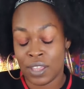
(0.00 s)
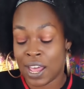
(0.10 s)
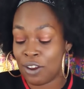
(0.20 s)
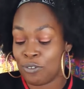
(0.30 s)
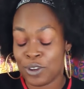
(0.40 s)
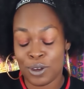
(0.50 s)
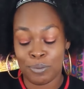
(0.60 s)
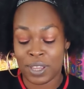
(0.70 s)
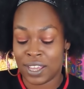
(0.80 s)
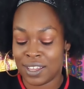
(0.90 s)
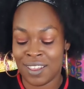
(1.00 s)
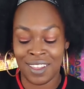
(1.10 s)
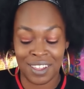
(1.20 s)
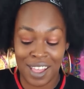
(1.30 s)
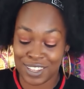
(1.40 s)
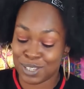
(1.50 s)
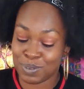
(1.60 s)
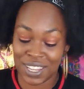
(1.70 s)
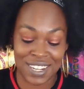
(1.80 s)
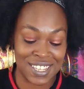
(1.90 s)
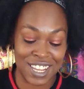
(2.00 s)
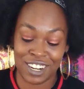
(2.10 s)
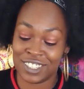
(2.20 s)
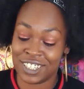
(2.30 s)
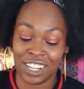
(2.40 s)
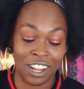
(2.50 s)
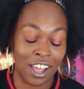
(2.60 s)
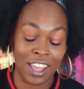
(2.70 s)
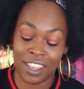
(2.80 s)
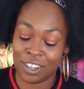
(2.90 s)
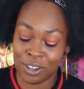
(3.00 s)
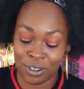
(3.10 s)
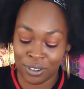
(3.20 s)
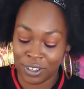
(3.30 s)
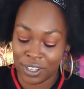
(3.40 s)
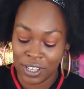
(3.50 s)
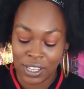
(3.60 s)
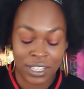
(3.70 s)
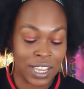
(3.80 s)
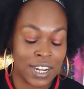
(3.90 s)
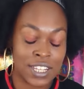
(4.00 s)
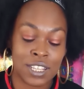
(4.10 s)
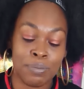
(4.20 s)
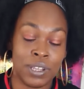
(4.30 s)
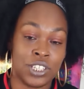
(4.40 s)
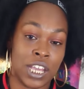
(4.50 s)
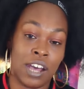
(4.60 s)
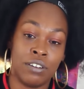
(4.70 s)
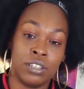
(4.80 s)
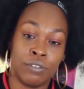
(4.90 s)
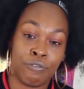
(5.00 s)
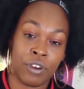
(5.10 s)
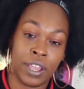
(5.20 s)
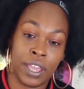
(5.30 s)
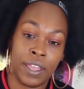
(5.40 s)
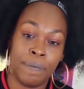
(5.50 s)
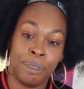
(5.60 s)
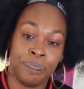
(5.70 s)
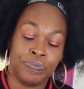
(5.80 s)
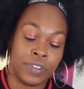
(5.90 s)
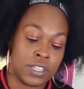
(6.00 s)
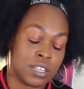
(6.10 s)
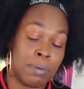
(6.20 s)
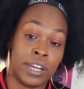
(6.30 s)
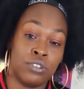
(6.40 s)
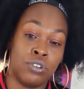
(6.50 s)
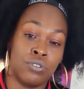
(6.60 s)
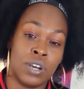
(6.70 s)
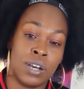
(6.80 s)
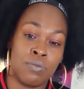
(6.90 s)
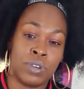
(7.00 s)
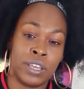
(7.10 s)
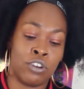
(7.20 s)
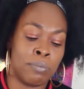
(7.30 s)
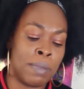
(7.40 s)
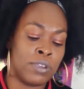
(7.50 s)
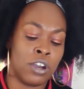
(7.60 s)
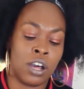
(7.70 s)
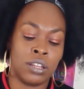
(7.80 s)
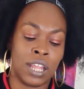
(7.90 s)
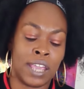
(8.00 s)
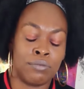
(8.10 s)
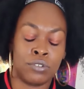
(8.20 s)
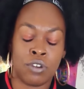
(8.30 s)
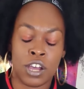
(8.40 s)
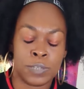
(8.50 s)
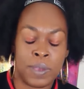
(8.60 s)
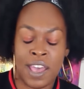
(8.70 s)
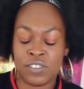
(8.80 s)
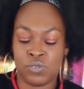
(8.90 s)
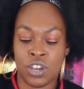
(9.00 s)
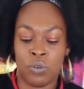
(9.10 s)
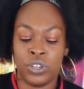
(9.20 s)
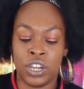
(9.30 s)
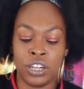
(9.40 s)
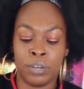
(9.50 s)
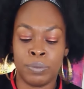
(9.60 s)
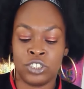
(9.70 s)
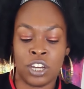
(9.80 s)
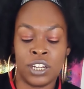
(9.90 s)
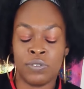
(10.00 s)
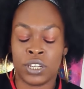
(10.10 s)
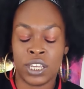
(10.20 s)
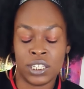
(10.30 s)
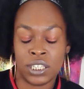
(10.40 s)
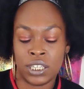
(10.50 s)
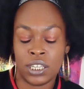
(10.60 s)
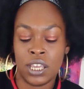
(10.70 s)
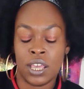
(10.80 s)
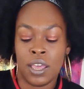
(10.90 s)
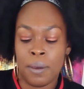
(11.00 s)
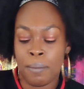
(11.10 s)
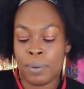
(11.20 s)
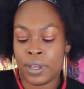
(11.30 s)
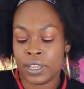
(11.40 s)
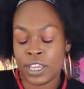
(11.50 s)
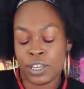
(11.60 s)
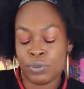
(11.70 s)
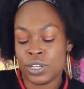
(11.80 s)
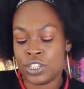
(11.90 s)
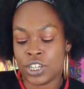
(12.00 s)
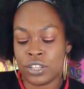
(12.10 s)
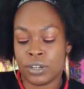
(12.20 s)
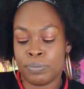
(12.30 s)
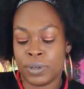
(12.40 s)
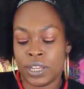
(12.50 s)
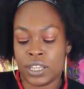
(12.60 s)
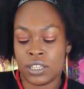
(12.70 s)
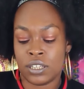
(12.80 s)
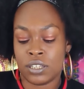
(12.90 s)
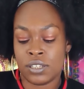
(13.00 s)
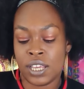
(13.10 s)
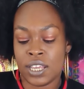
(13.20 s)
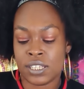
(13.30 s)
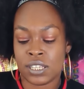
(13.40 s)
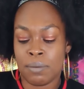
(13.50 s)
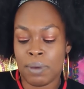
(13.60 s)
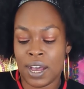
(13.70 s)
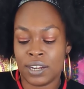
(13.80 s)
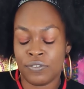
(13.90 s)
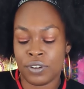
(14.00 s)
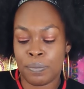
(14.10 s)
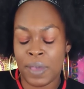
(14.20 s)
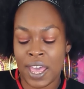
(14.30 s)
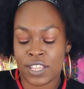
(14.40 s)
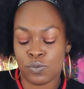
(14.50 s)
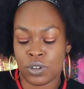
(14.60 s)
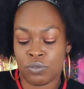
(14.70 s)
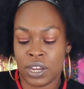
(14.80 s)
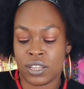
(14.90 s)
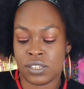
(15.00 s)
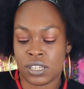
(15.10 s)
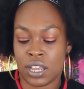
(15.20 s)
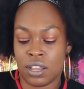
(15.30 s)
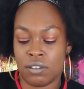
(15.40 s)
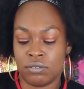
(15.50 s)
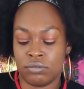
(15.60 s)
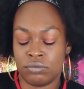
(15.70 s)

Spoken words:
I don't know, man. I just been getting this energy a lot, yo. Yeah, this could be a childhood friend, somebody you grew up with, or maybe y'all like cross paths when y'all were younger, but y'all never kick it with each other. But yeah, somebody from the past want to reconcile